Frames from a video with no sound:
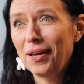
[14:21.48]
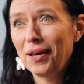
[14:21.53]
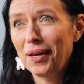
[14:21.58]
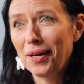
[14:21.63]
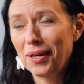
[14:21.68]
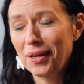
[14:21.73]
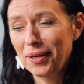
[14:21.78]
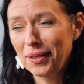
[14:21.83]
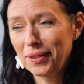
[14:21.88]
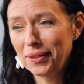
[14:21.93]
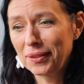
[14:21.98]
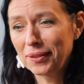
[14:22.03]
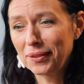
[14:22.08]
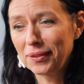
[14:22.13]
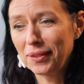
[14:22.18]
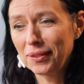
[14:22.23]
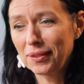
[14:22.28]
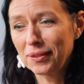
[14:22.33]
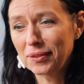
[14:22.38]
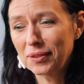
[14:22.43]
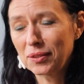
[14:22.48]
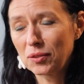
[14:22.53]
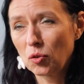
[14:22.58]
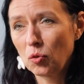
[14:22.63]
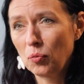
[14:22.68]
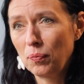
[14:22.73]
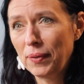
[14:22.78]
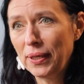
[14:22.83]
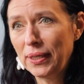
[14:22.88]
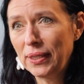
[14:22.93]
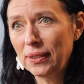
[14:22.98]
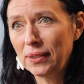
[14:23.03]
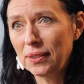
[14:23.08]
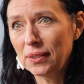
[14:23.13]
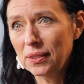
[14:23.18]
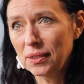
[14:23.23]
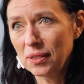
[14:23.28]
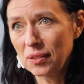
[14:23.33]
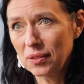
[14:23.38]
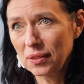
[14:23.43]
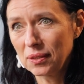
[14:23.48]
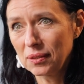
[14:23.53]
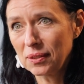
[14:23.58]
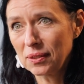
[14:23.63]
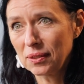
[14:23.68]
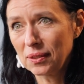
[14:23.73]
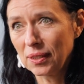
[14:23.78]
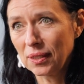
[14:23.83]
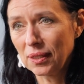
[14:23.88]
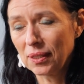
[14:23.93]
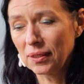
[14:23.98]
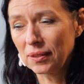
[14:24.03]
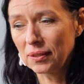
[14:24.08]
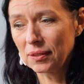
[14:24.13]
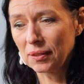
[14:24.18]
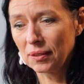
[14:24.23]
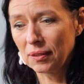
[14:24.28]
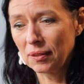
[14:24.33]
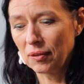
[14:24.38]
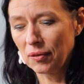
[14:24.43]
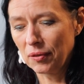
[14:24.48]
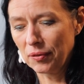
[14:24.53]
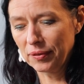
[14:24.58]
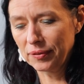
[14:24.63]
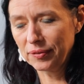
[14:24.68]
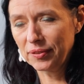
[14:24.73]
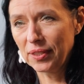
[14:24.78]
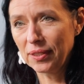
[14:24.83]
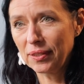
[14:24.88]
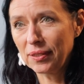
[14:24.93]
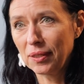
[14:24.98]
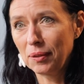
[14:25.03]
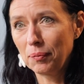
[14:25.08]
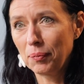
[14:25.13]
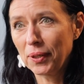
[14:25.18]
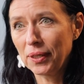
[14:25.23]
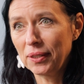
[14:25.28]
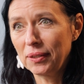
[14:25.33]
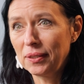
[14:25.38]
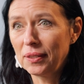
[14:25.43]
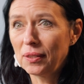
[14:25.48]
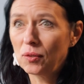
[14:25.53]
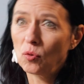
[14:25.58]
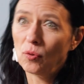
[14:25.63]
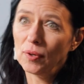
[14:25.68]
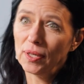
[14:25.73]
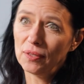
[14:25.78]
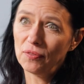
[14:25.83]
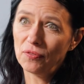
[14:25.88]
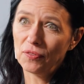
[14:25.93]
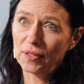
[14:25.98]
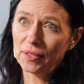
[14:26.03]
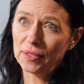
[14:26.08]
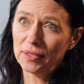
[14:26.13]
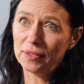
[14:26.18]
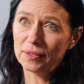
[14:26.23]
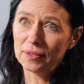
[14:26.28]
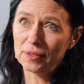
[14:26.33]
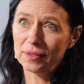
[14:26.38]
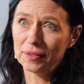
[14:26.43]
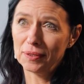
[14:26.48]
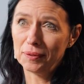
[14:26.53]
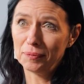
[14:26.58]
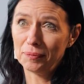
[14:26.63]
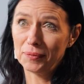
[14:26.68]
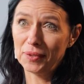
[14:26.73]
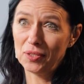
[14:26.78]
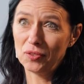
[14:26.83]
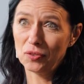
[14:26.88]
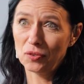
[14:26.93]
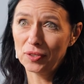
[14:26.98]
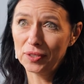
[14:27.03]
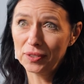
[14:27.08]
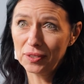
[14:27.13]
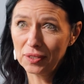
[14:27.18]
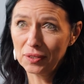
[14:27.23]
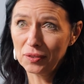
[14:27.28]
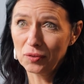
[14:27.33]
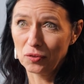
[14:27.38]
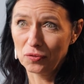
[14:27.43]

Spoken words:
And there are so many decisions that are taken by the qualified majority.